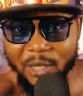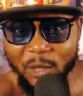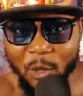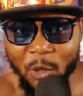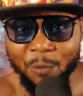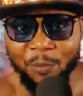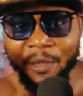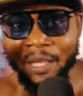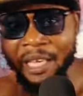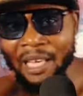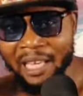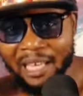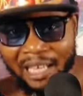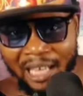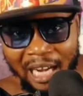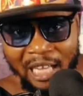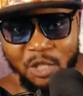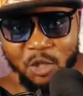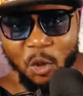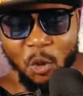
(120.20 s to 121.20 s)
you know,
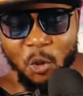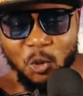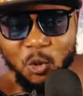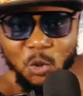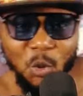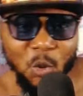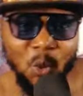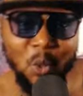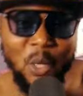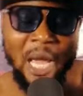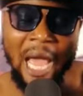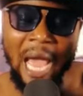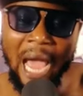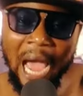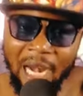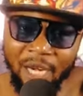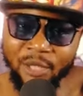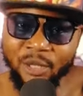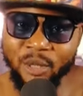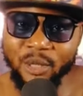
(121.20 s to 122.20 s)
Elisha Owusu,
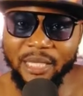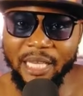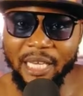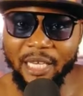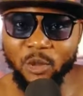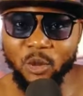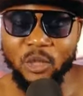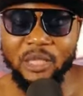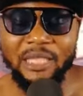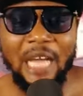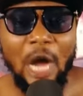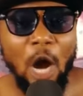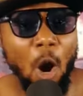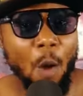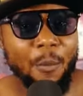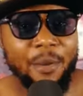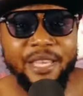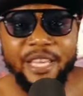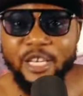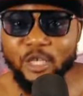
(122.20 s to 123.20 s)
Ali the said na
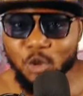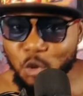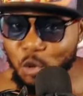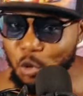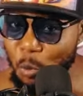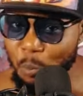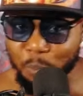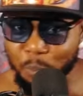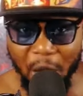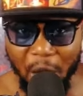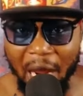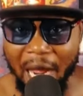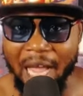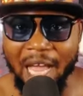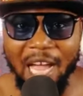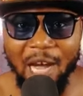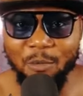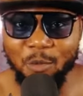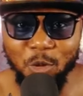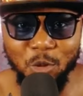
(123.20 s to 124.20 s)
omu ye super.
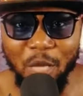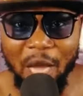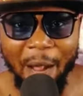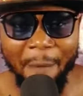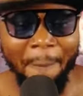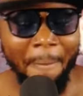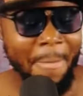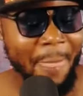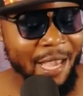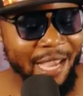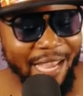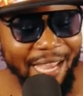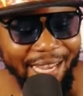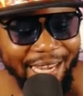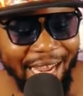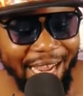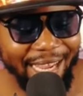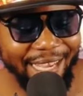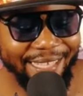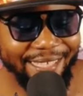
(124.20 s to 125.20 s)
Ebusia
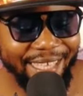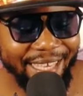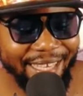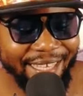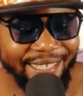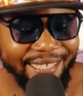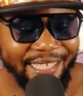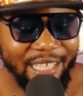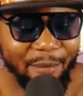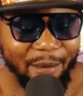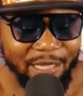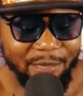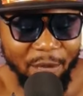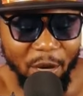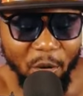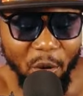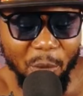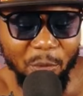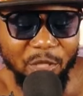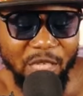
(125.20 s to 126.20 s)
na enye easy. You better
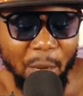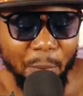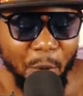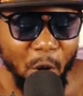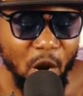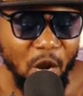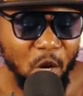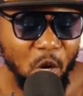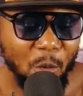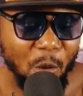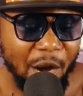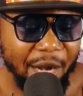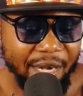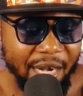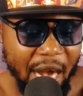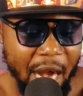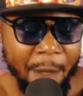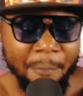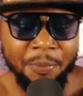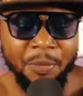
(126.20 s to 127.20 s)
remember po enkomo
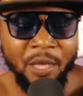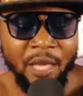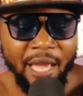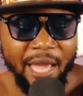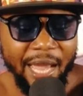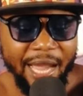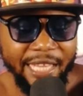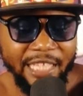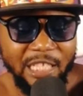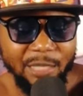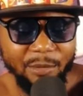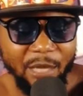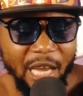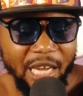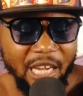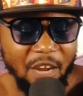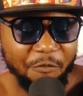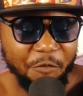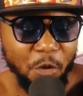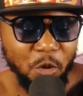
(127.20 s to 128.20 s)
akra. Etimi e
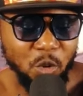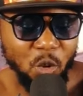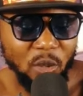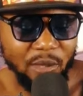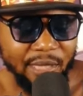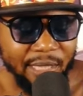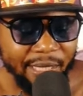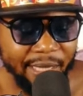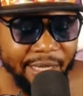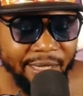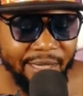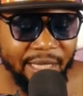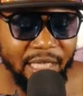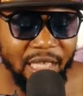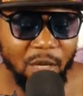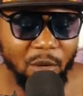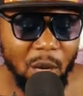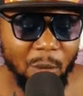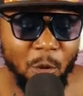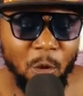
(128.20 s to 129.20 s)
the first. So stick and stay.
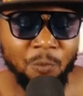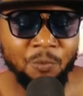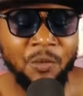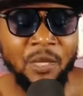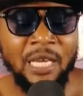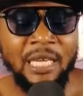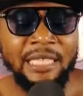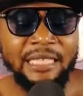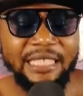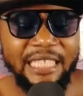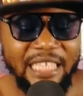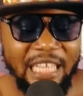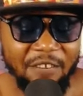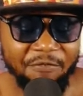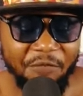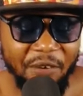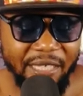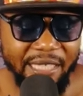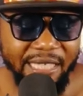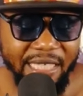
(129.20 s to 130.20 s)
You na yam
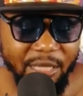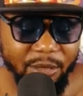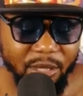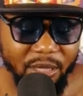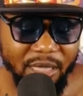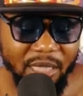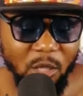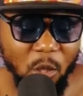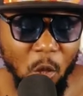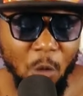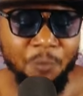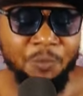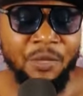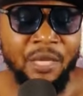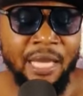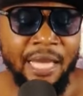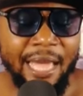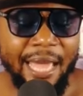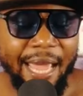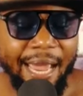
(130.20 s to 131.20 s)
for details, you know.
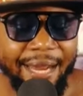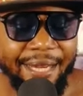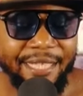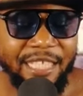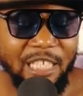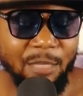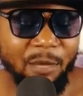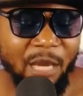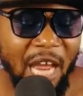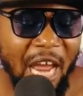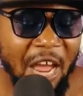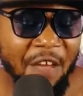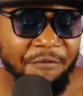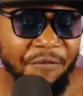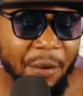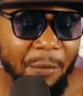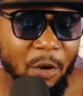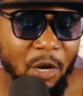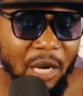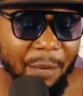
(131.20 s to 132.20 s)
Etimi
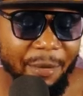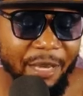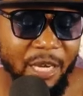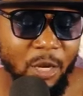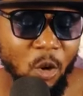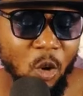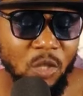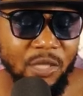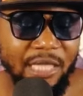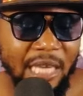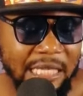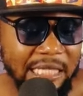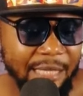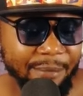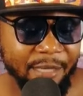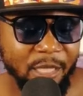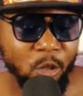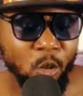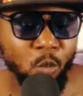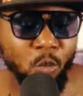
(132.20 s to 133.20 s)
enfamro. Na me do wo share some
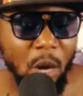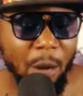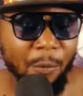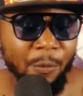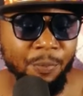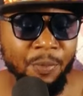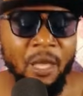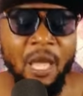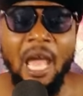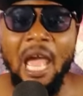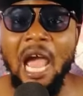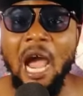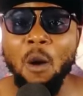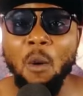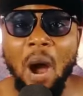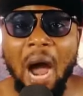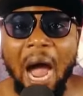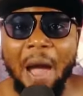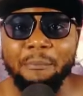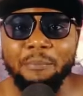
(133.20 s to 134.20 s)
new room.
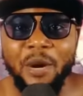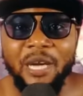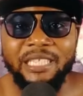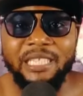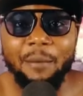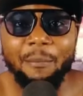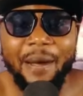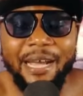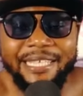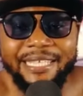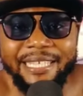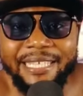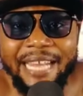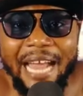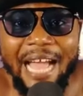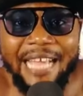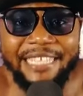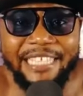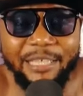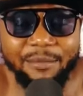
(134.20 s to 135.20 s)
Ewa Brighton Majid
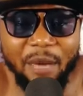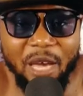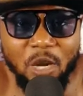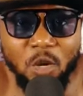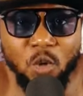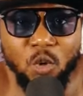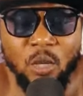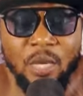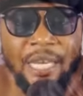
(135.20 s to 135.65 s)
Ashmeru